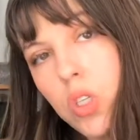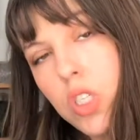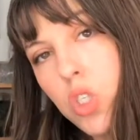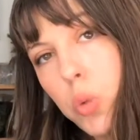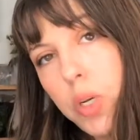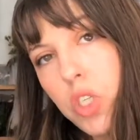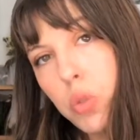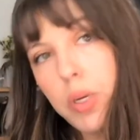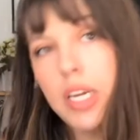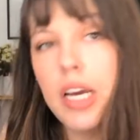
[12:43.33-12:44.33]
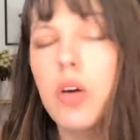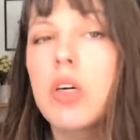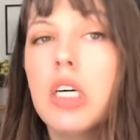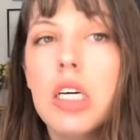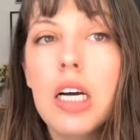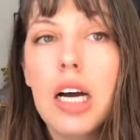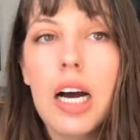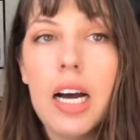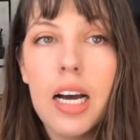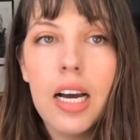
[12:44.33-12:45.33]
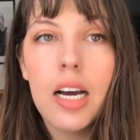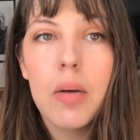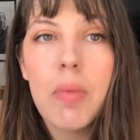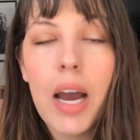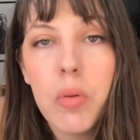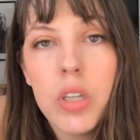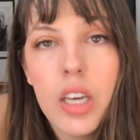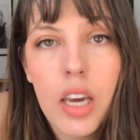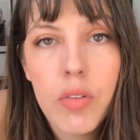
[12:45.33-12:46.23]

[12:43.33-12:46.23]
situation right now. I will link